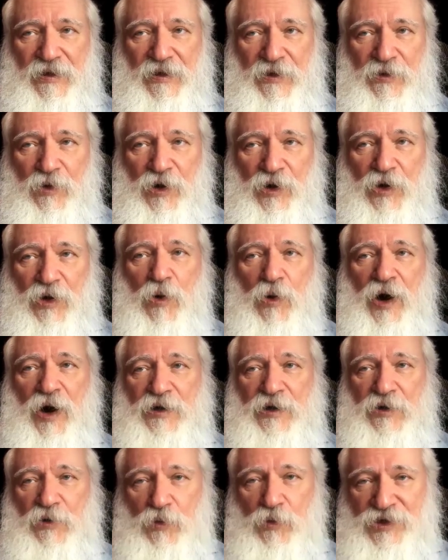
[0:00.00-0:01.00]
You
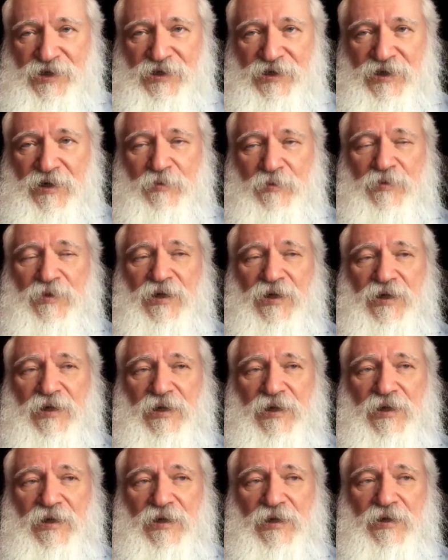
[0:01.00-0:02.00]
acquire wisdom,
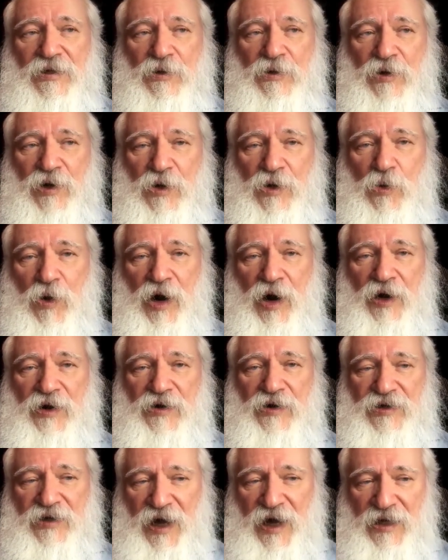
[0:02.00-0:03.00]
you acquire
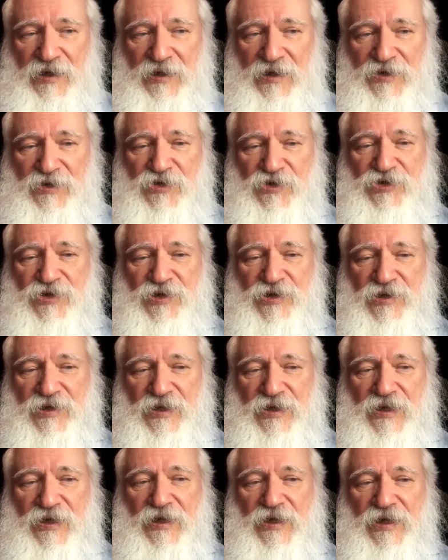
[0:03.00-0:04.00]
knowledge,
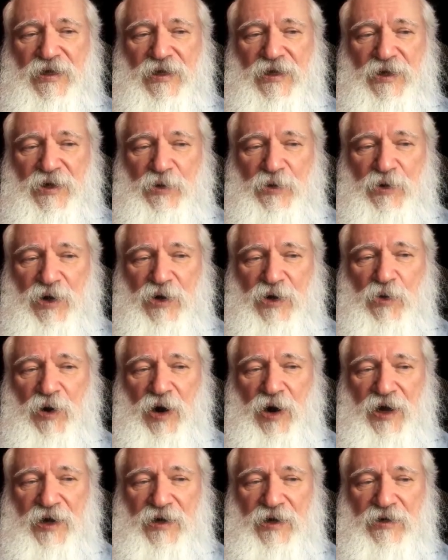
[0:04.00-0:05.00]
you
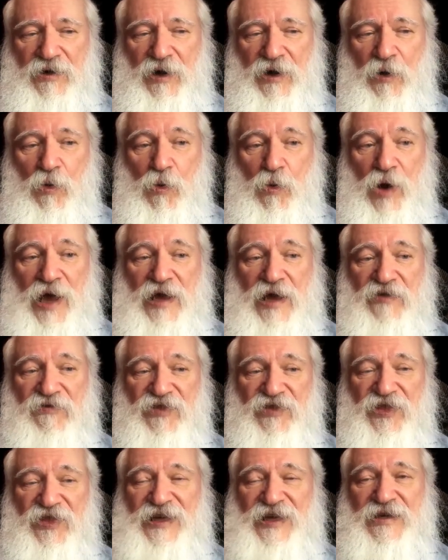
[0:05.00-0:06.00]
acquire a way of
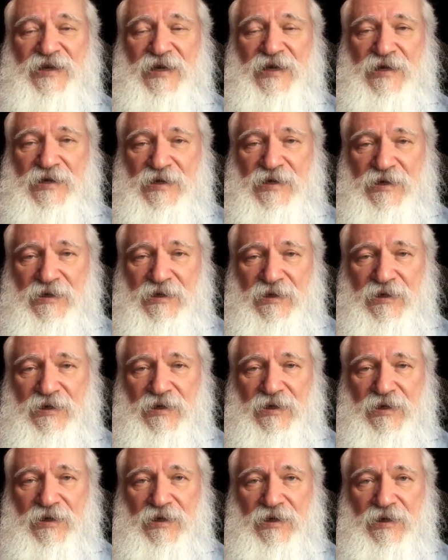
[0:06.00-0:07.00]
thinking.
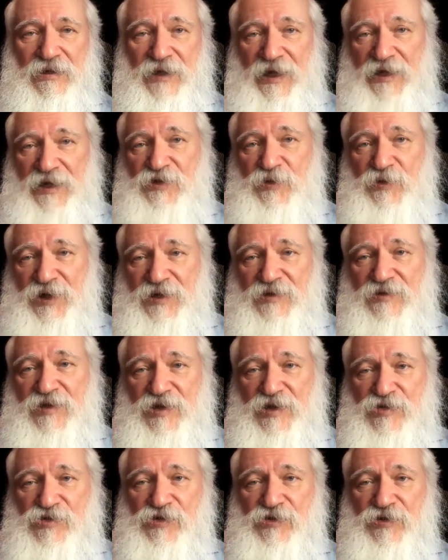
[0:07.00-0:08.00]
That's what a
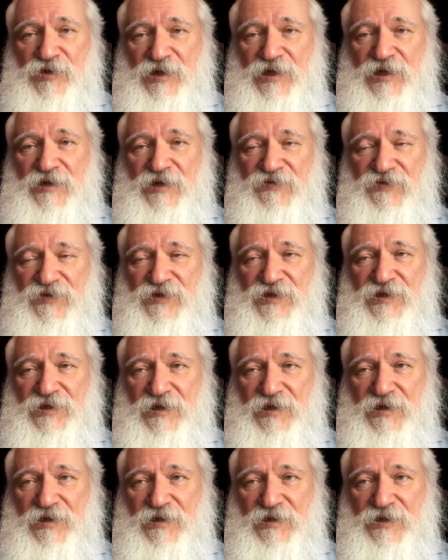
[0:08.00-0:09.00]
teacher gives
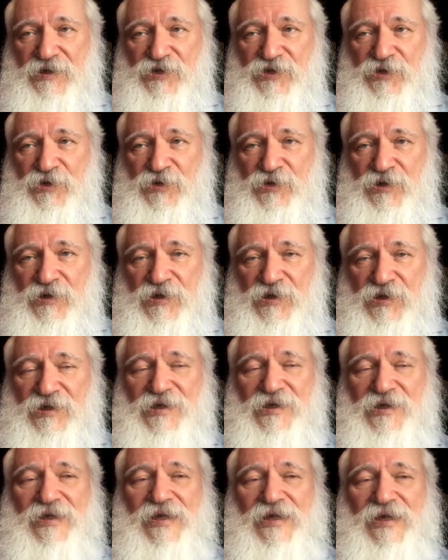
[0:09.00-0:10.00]
the students.
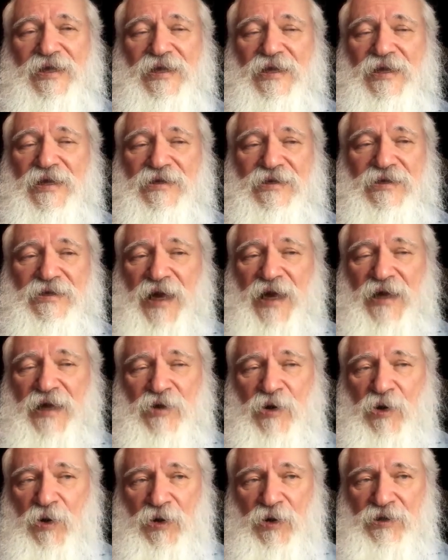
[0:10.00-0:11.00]
It's not
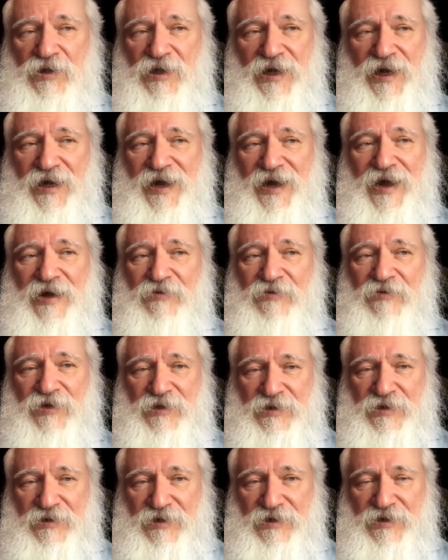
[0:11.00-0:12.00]
called an
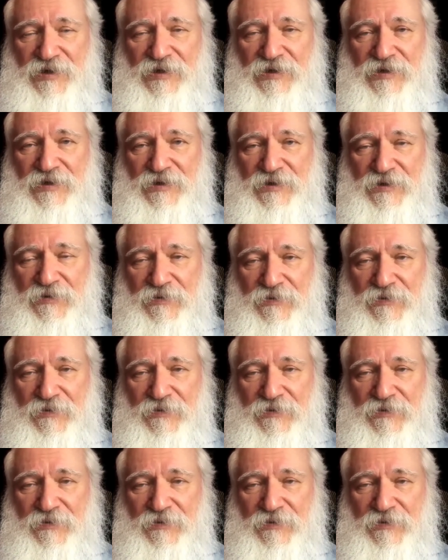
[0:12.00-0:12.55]
inheritance.